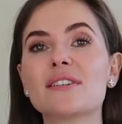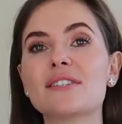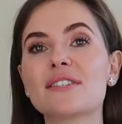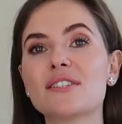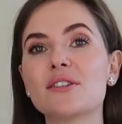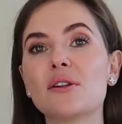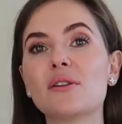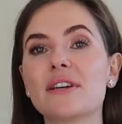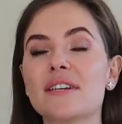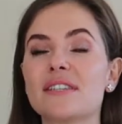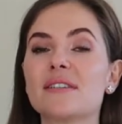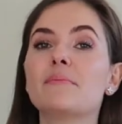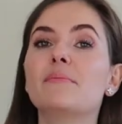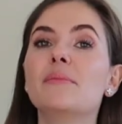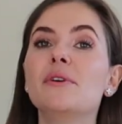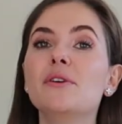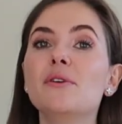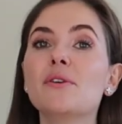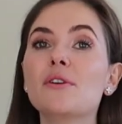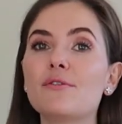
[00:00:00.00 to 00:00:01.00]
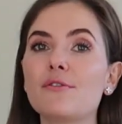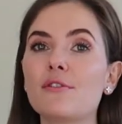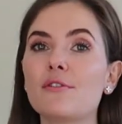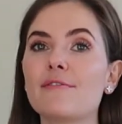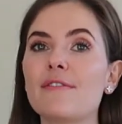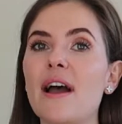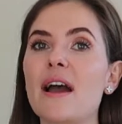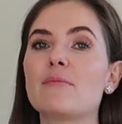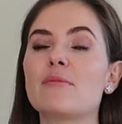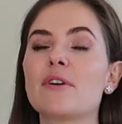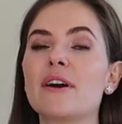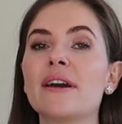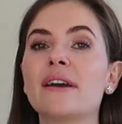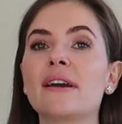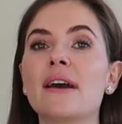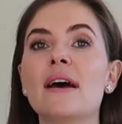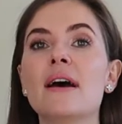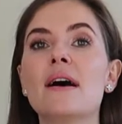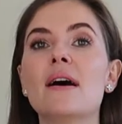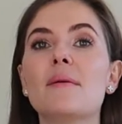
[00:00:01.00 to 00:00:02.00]
Silk is a beautiful fabric,
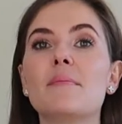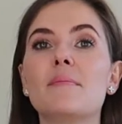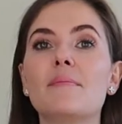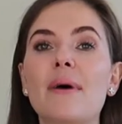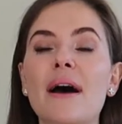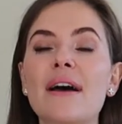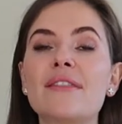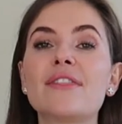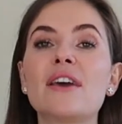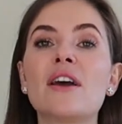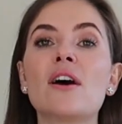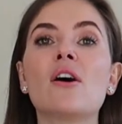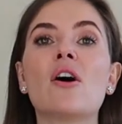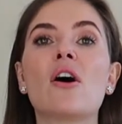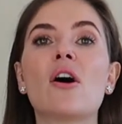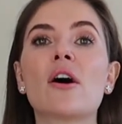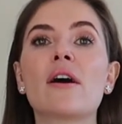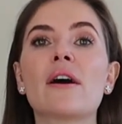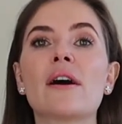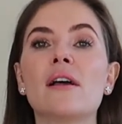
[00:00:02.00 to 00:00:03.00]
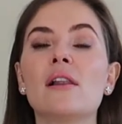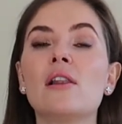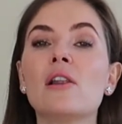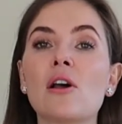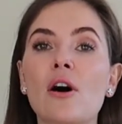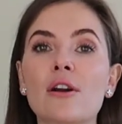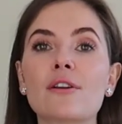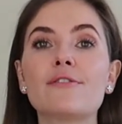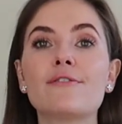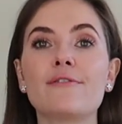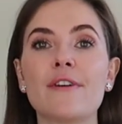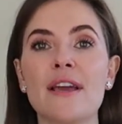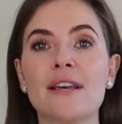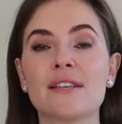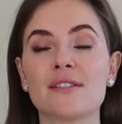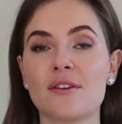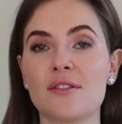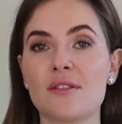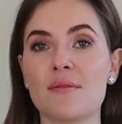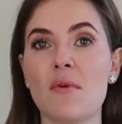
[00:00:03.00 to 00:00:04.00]
but there are a lot of
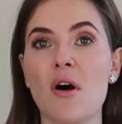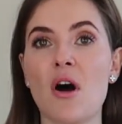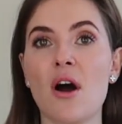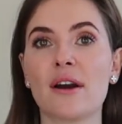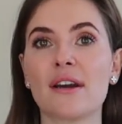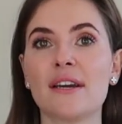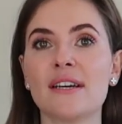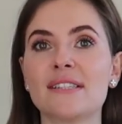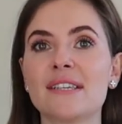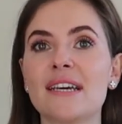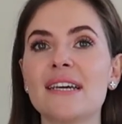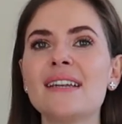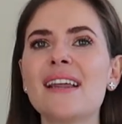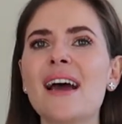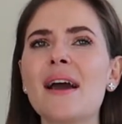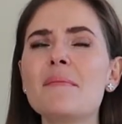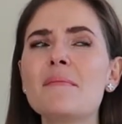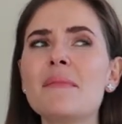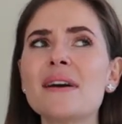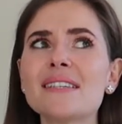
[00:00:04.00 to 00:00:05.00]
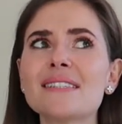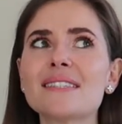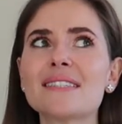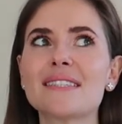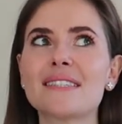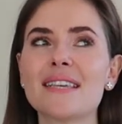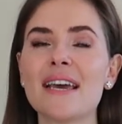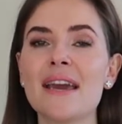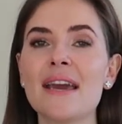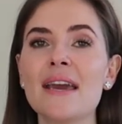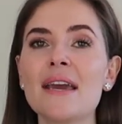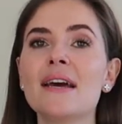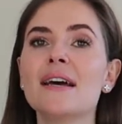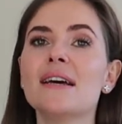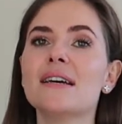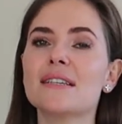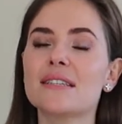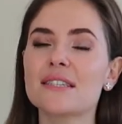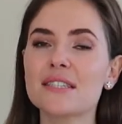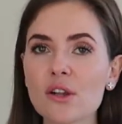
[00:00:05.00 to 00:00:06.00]
fakes on the market, and I must say
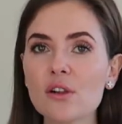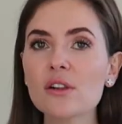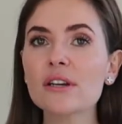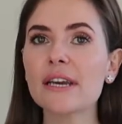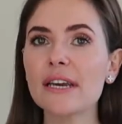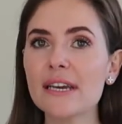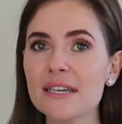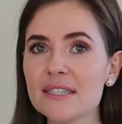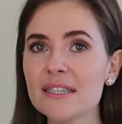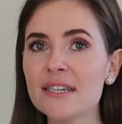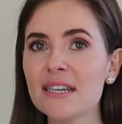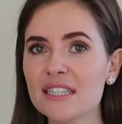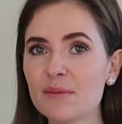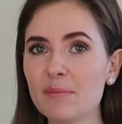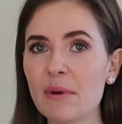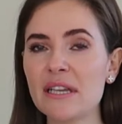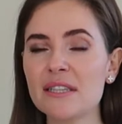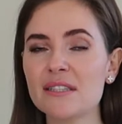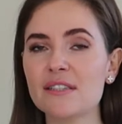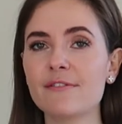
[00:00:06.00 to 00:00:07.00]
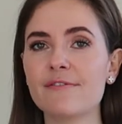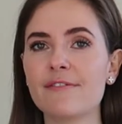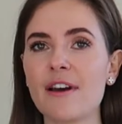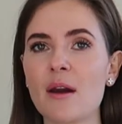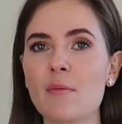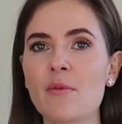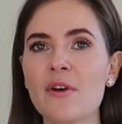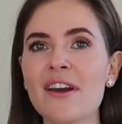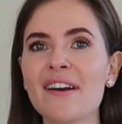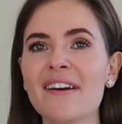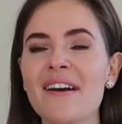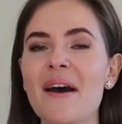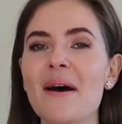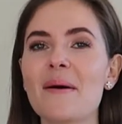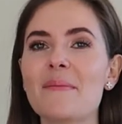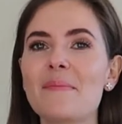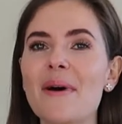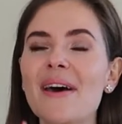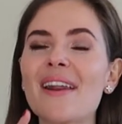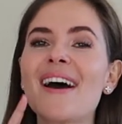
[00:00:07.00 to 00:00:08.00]
silk is an expensive fabric,
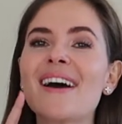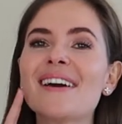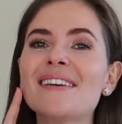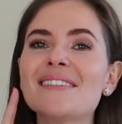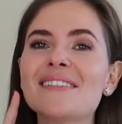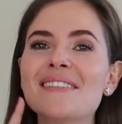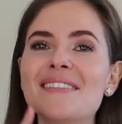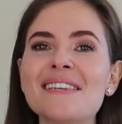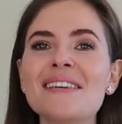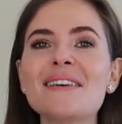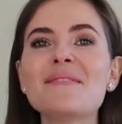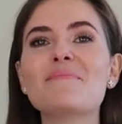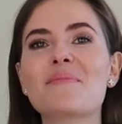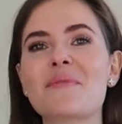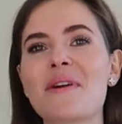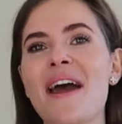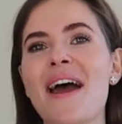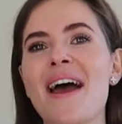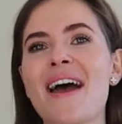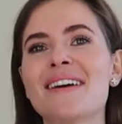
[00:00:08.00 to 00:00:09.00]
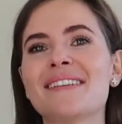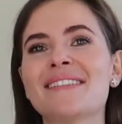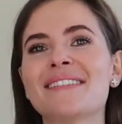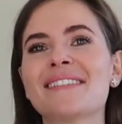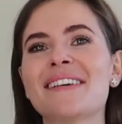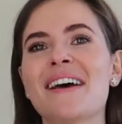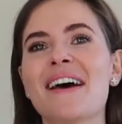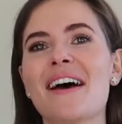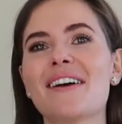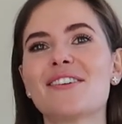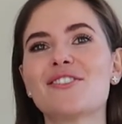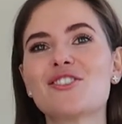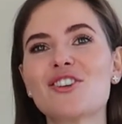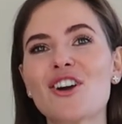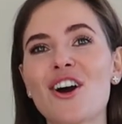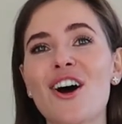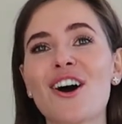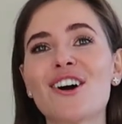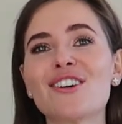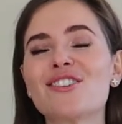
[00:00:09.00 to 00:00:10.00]
but I see brands
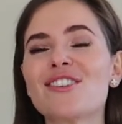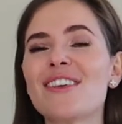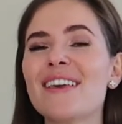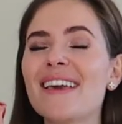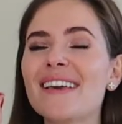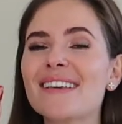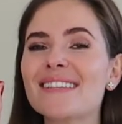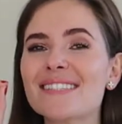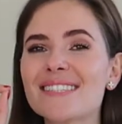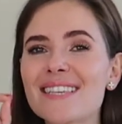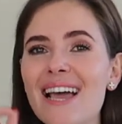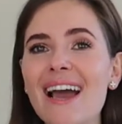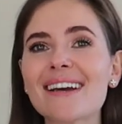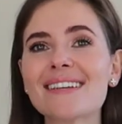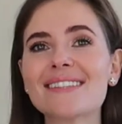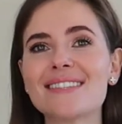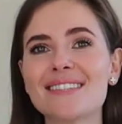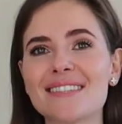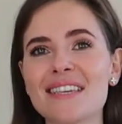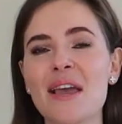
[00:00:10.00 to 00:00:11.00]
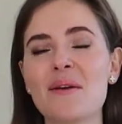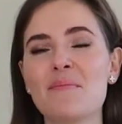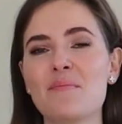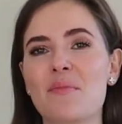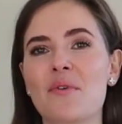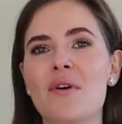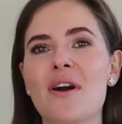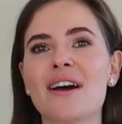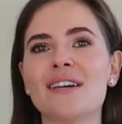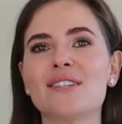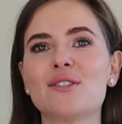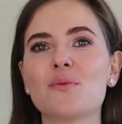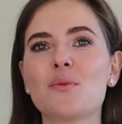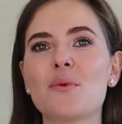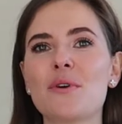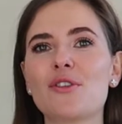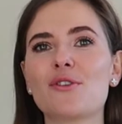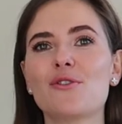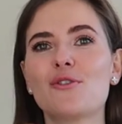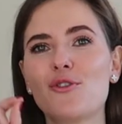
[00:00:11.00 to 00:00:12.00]
charge the exact same price
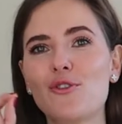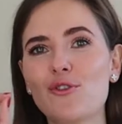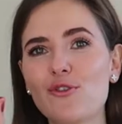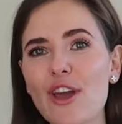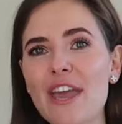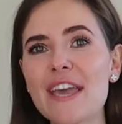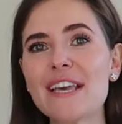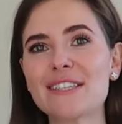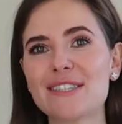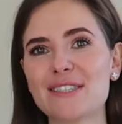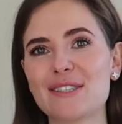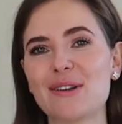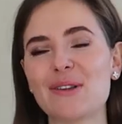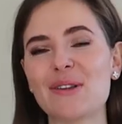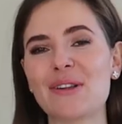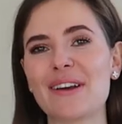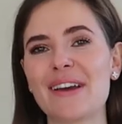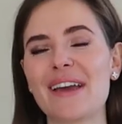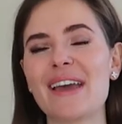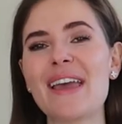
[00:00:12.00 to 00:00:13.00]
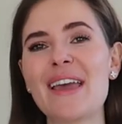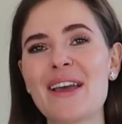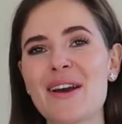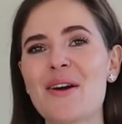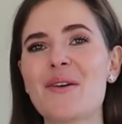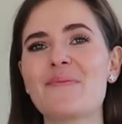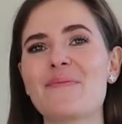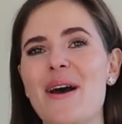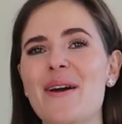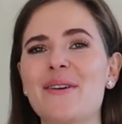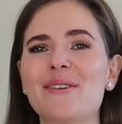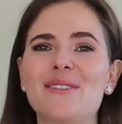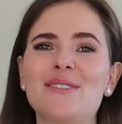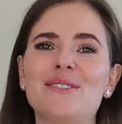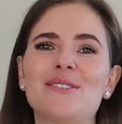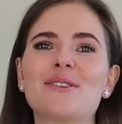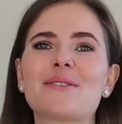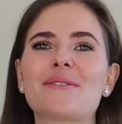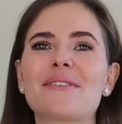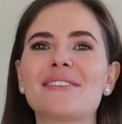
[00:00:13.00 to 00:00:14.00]
with fake silk in comparison
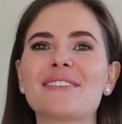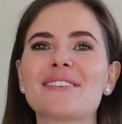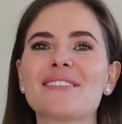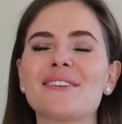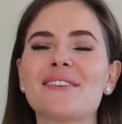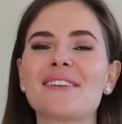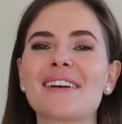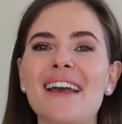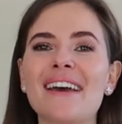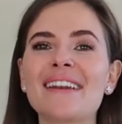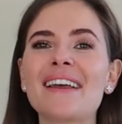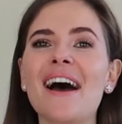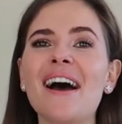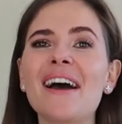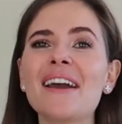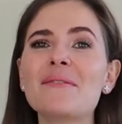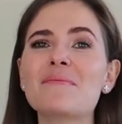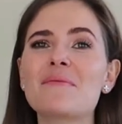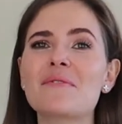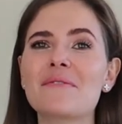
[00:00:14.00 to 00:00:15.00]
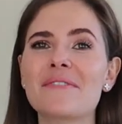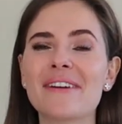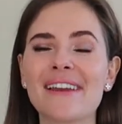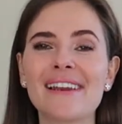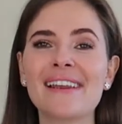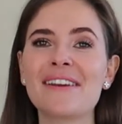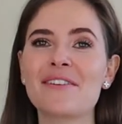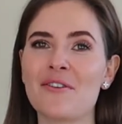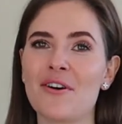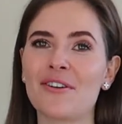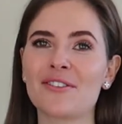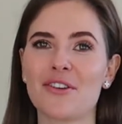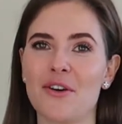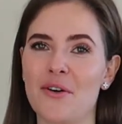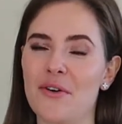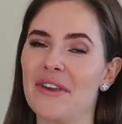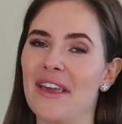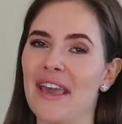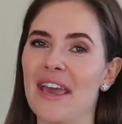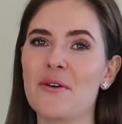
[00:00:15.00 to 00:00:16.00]
to real silk, and I am really not
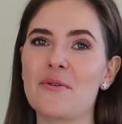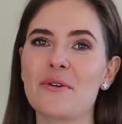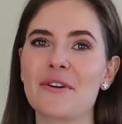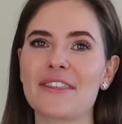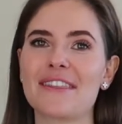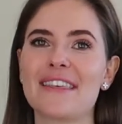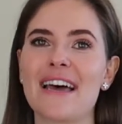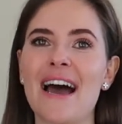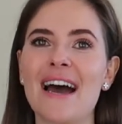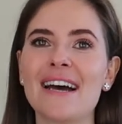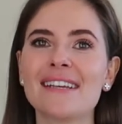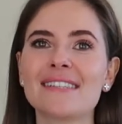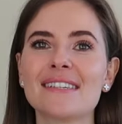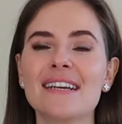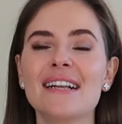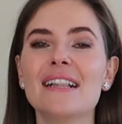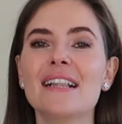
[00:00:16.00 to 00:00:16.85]
okay with that.